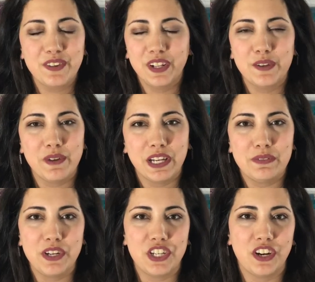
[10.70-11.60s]
welcome back to
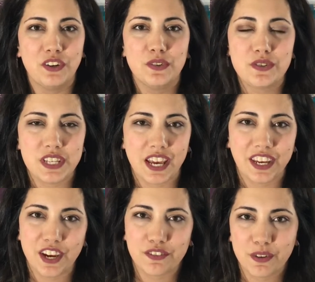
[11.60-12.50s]
my channel lucia
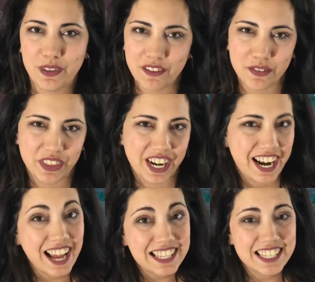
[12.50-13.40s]
here from laughing with an
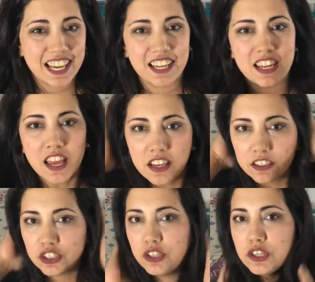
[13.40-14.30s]
accent
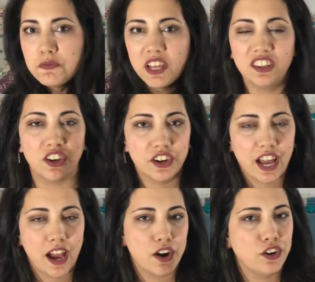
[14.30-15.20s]
excuse my look
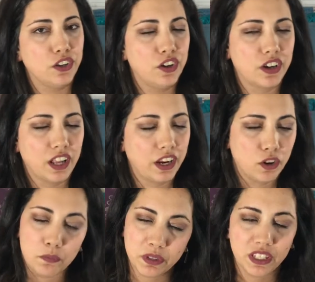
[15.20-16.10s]
i don't look like
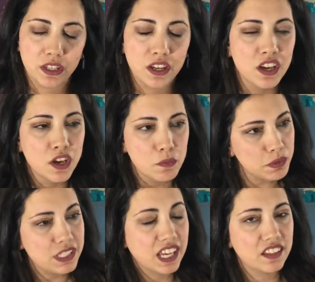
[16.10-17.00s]
completely
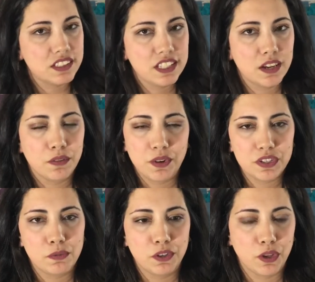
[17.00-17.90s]
put together today we went
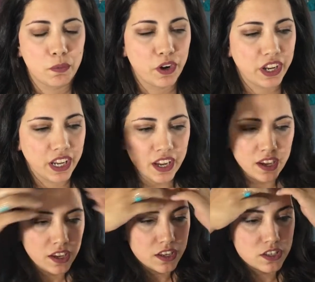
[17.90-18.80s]
to a birthday party
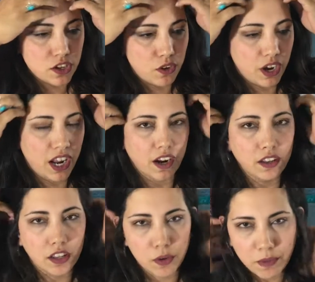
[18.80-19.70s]
so i had a
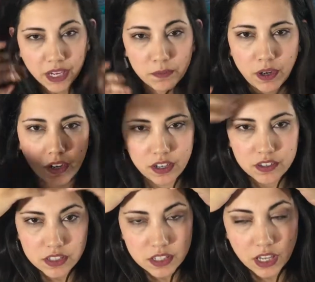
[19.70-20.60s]
little makeup on and
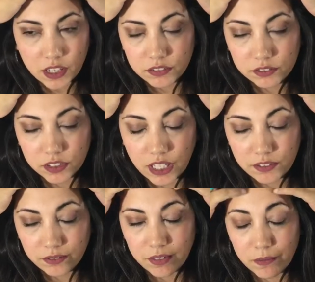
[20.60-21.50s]
just like okay
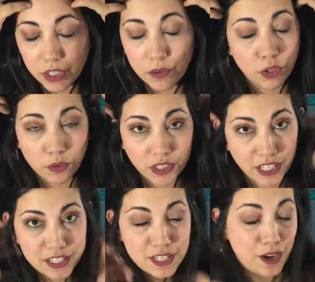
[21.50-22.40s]
i'm gonna work with
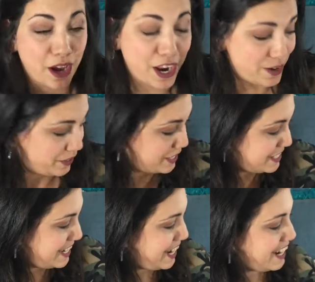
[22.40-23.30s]
this uh, anyway
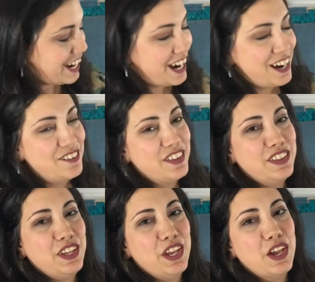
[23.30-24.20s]
today i have
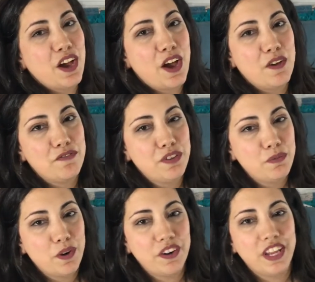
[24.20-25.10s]
the uh,
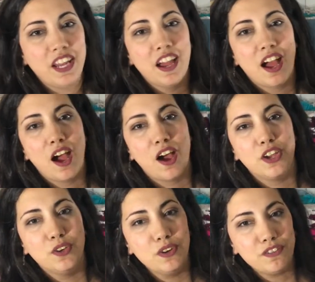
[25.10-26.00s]
february uh,
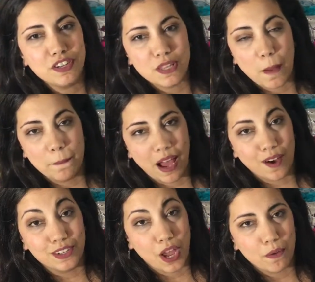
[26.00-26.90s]
universe
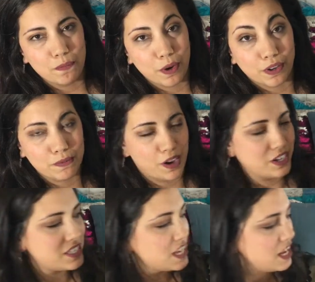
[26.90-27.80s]
bound book
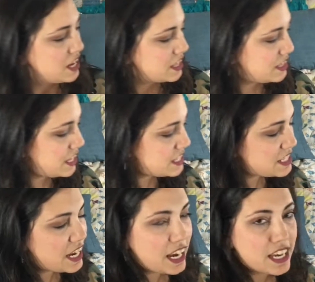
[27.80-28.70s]
box this
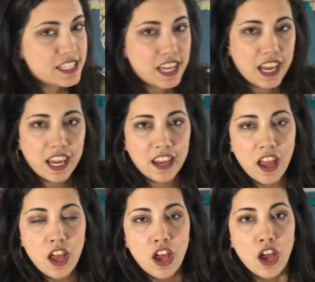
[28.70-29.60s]
is a
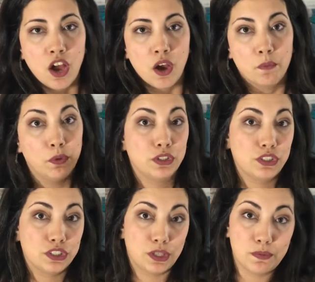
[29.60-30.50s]
book
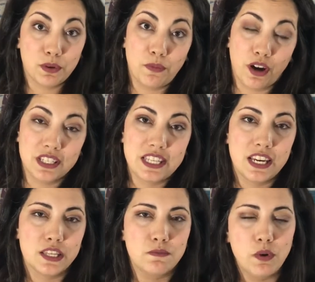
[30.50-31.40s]
subscription box that
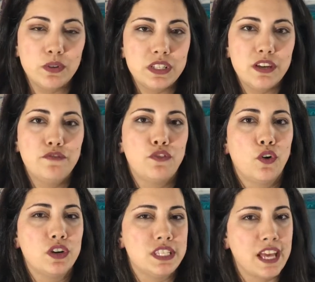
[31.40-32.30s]
is mostly
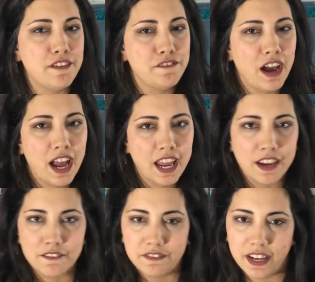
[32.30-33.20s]
for sci-fi
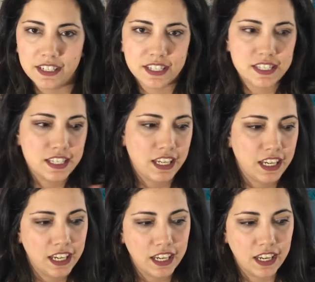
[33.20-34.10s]
and
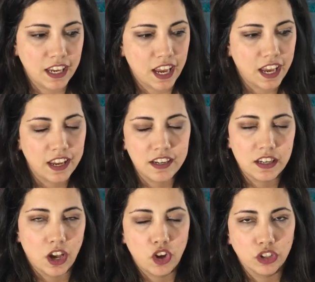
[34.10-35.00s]
fantasy and
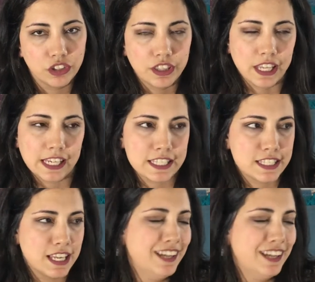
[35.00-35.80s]
all good things